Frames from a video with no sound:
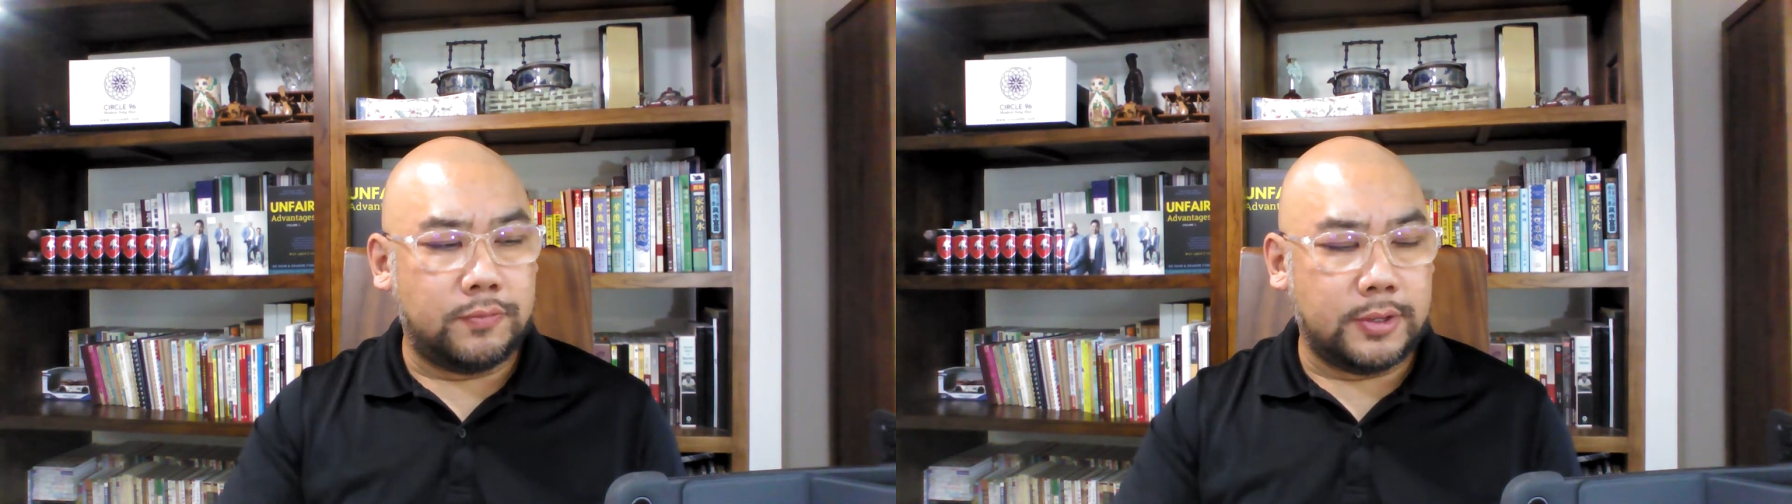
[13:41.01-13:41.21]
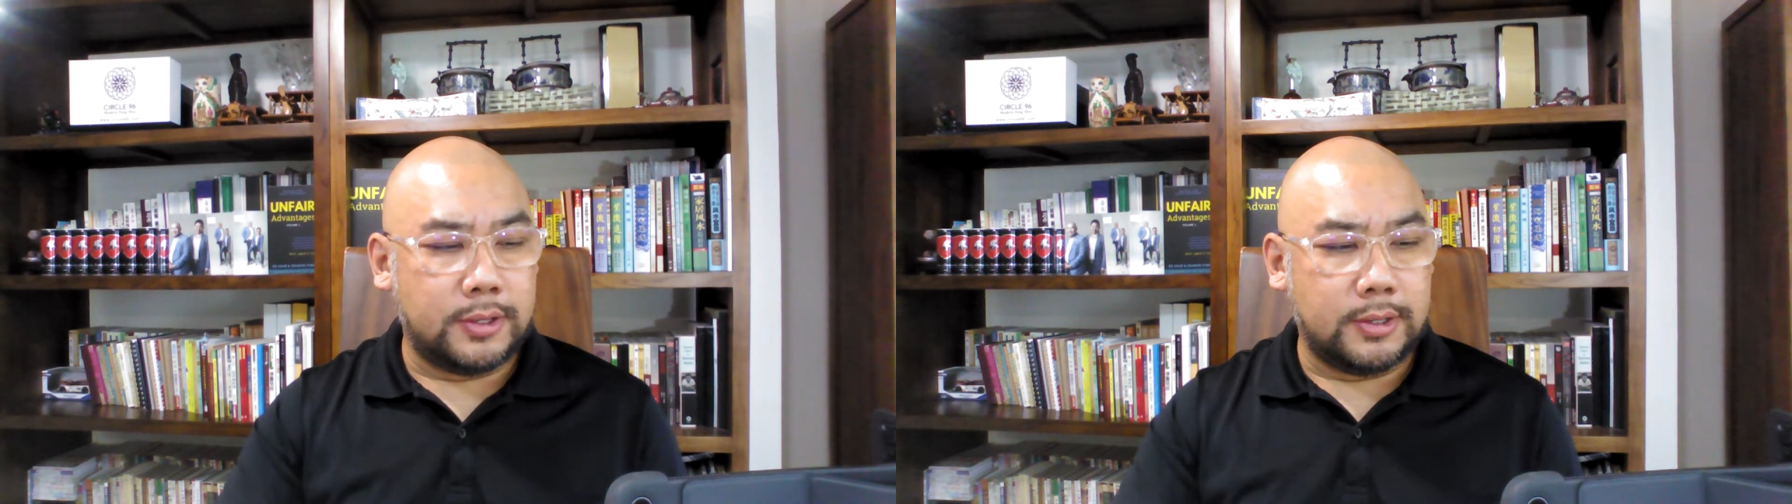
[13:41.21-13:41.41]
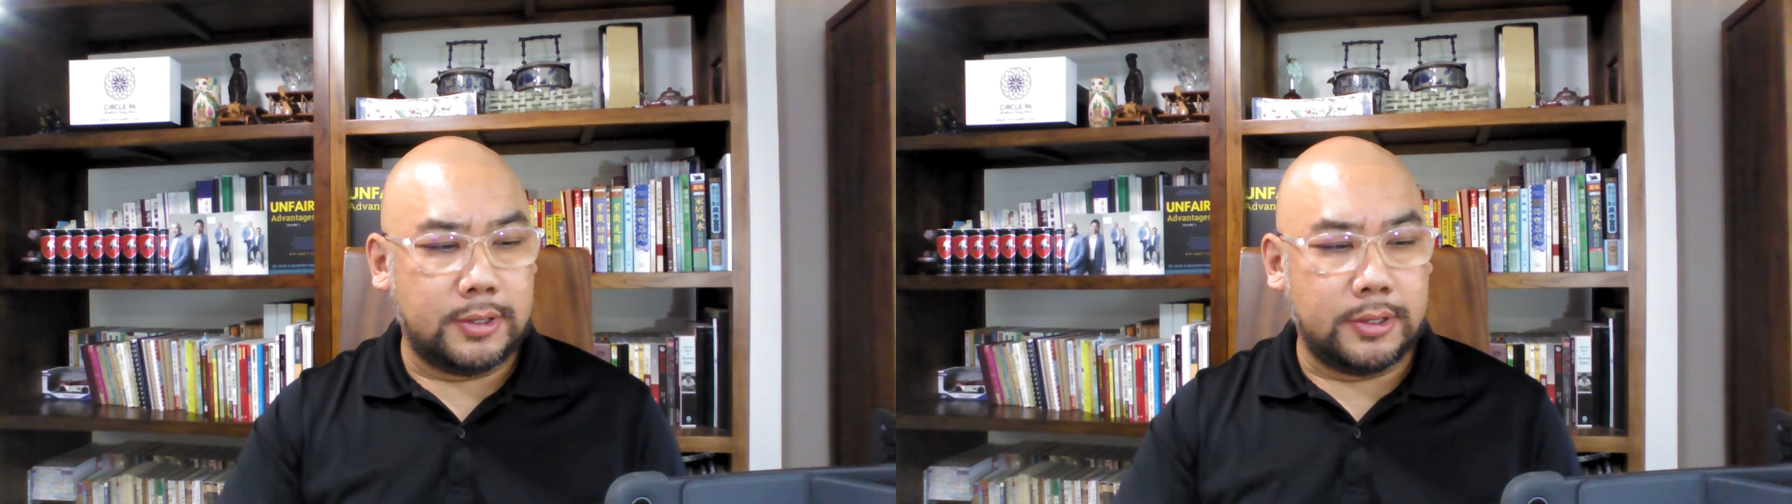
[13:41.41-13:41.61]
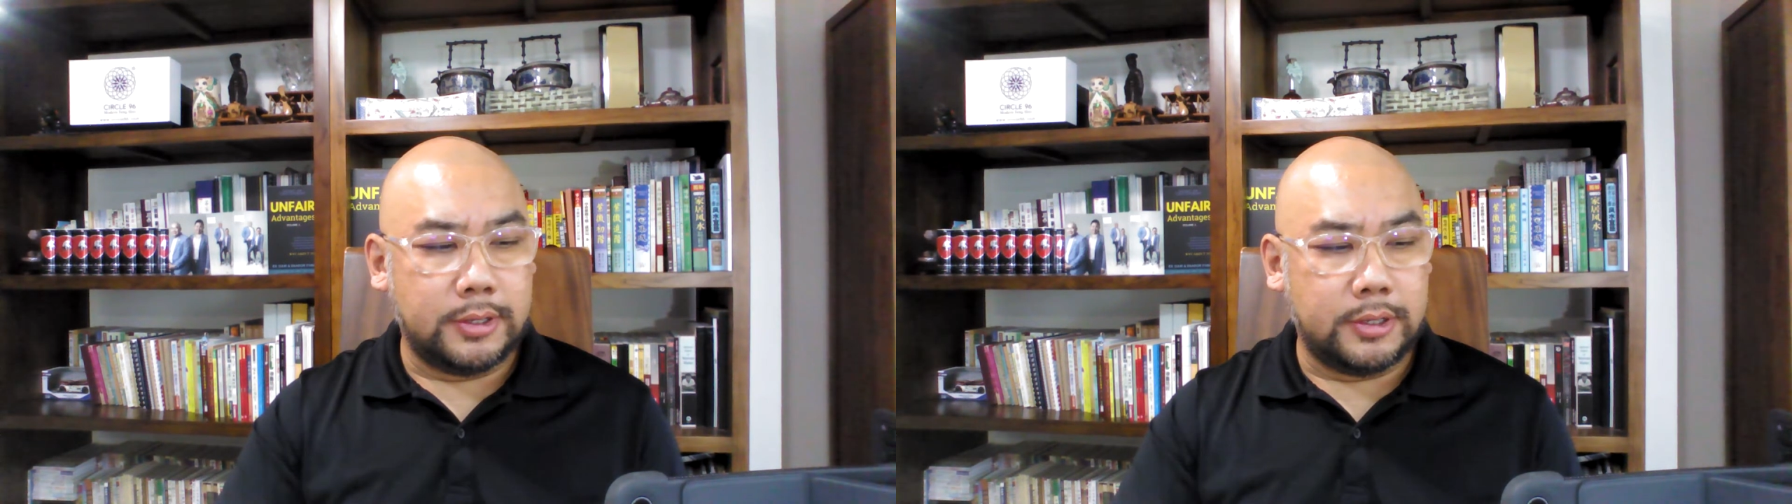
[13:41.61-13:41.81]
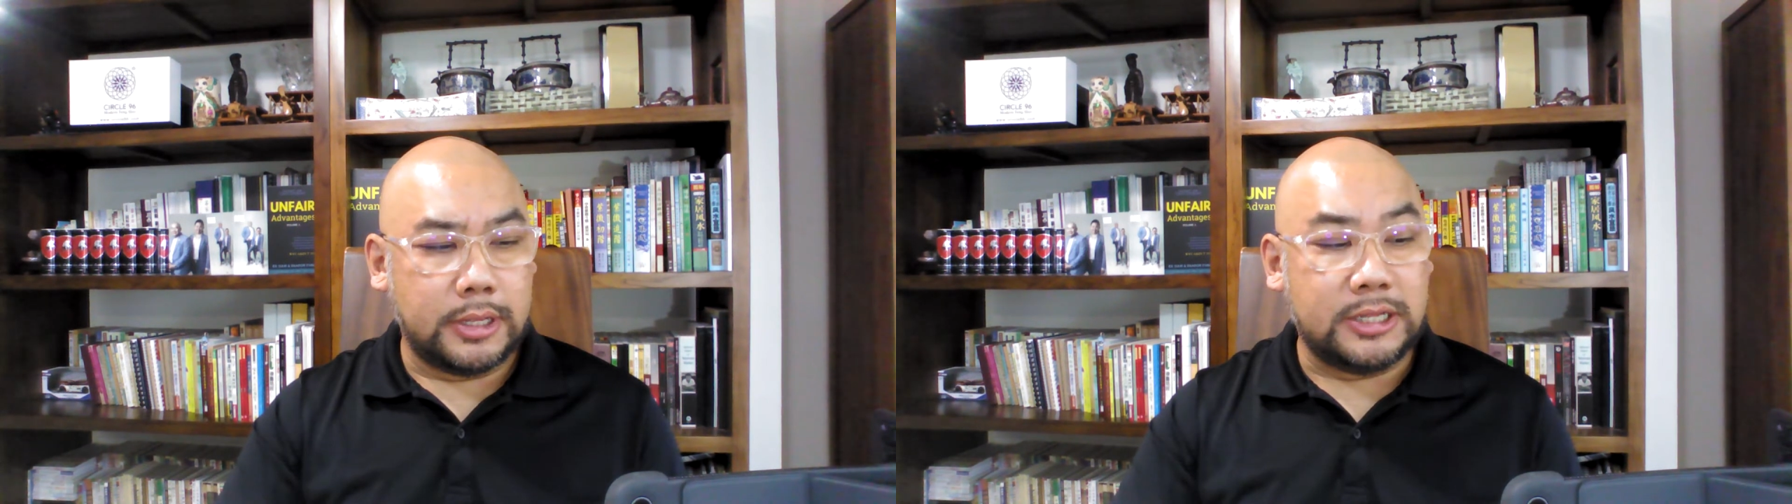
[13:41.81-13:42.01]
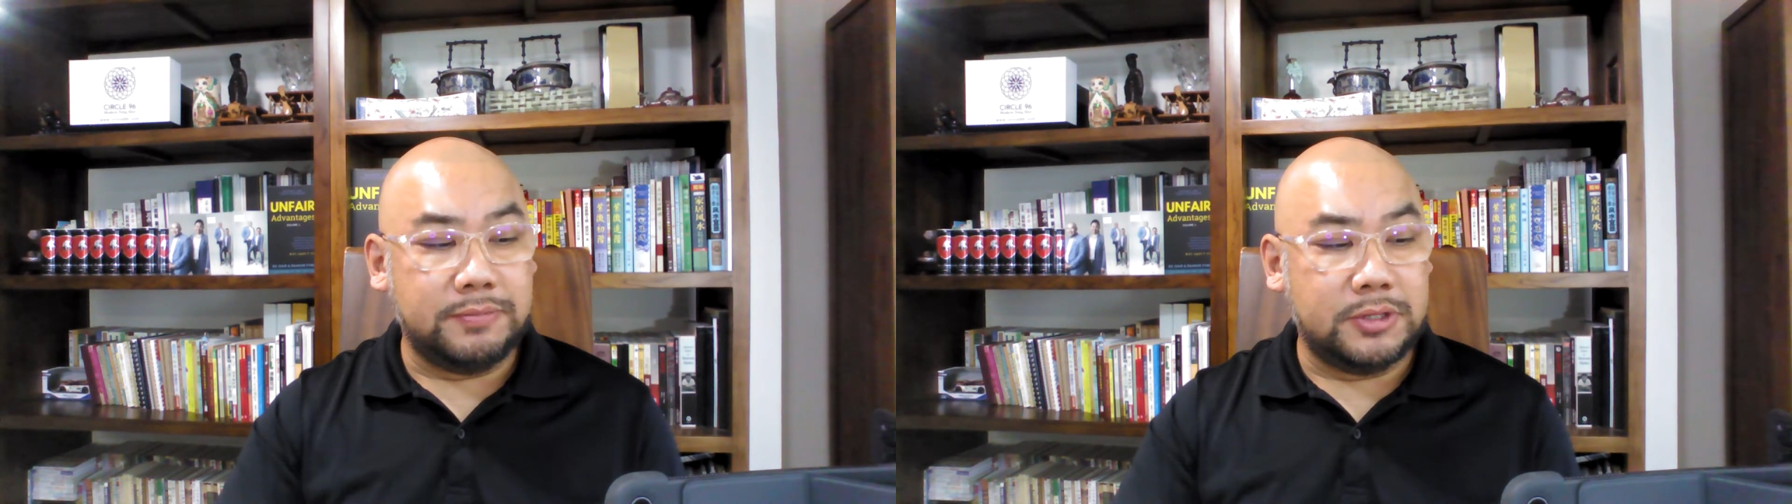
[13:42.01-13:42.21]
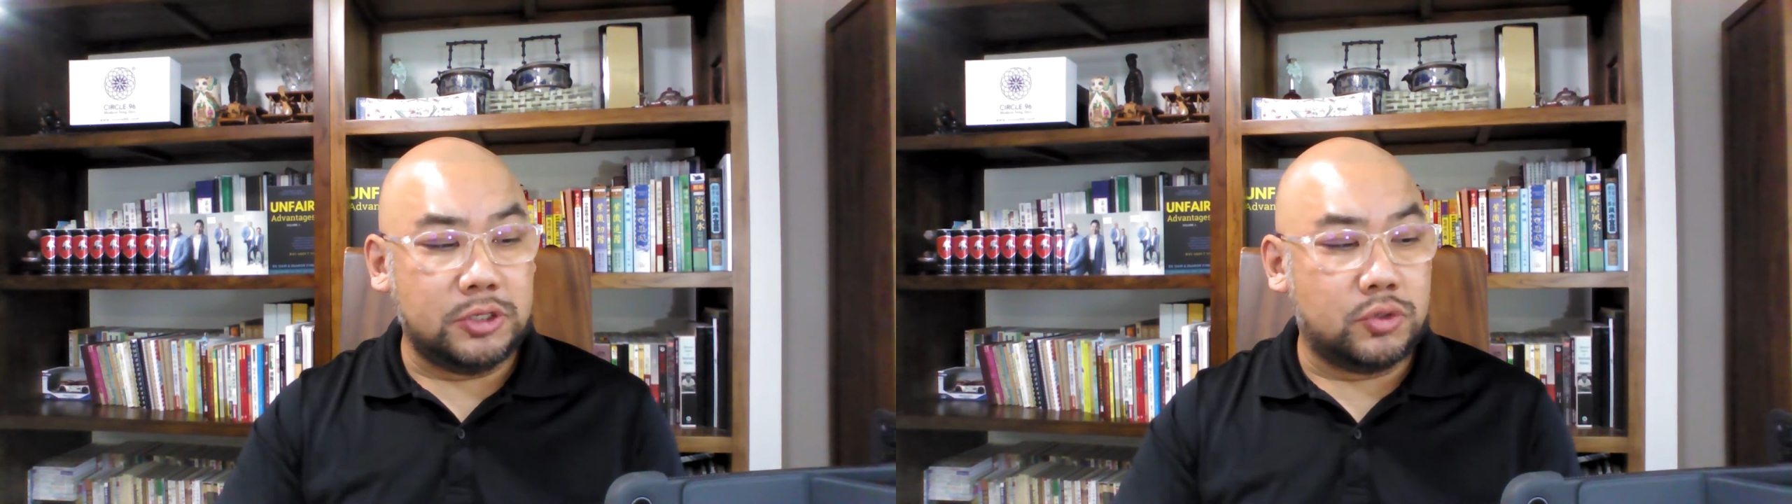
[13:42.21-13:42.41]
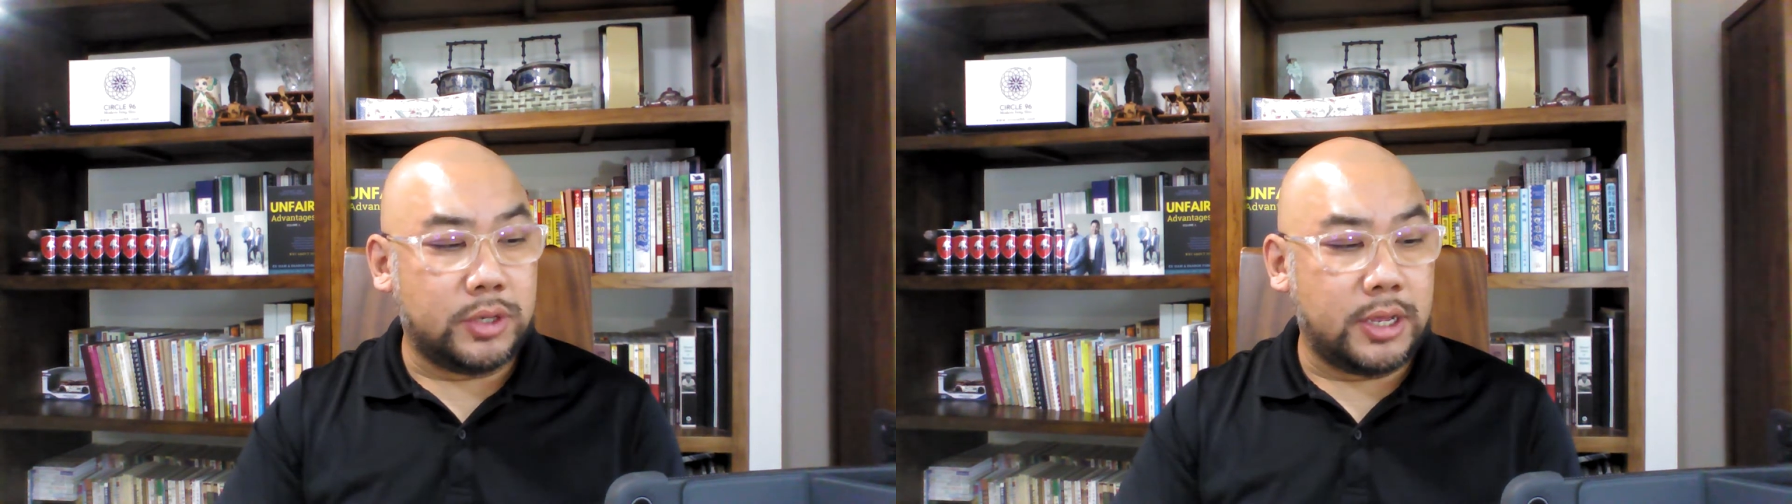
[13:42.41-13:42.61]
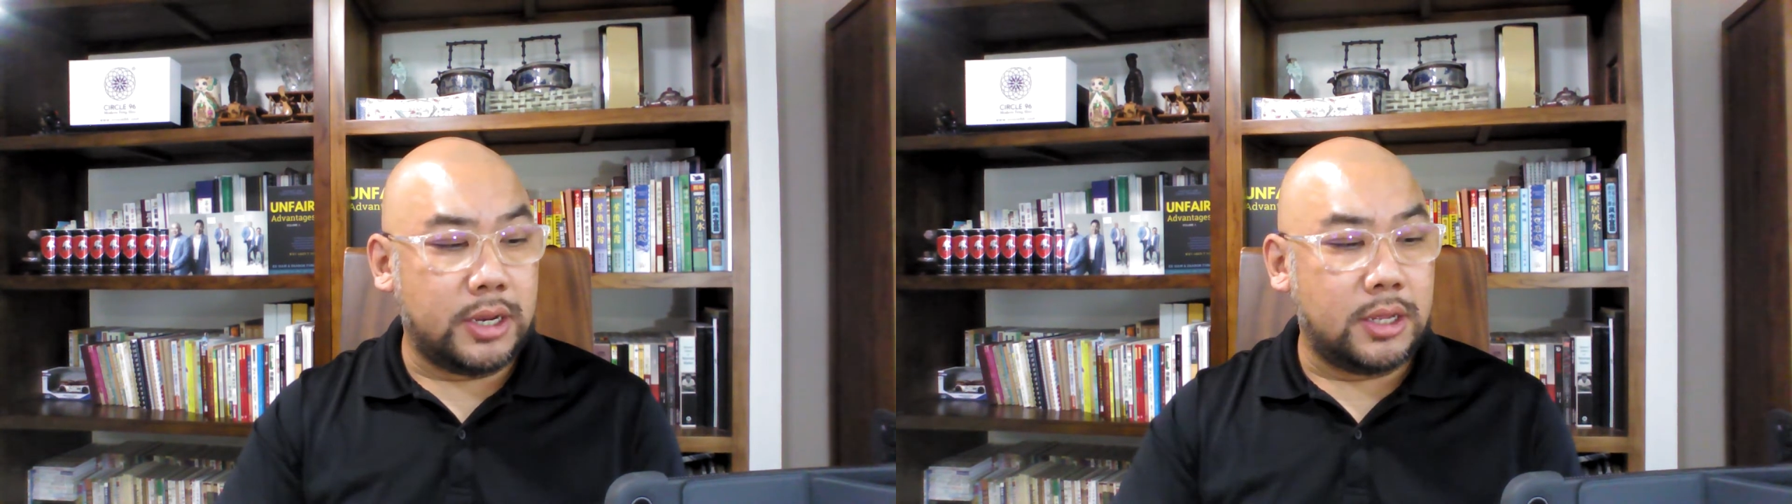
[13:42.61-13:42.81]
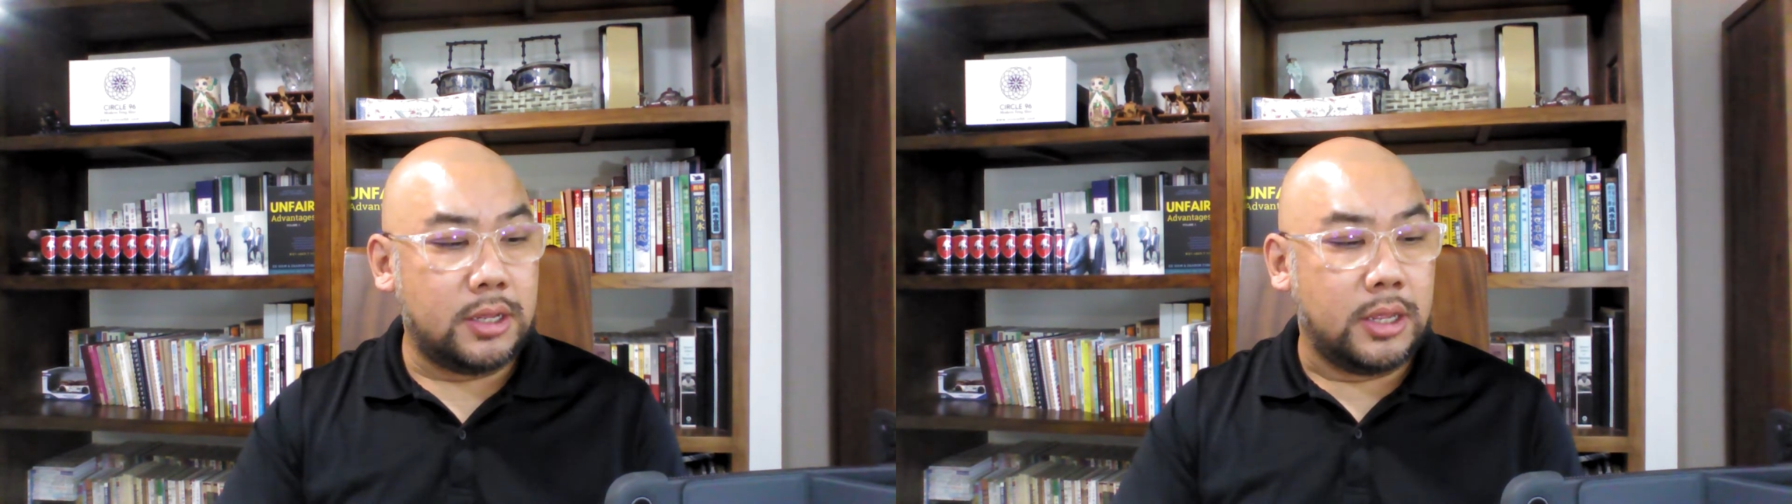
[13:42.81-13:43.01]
of activities together.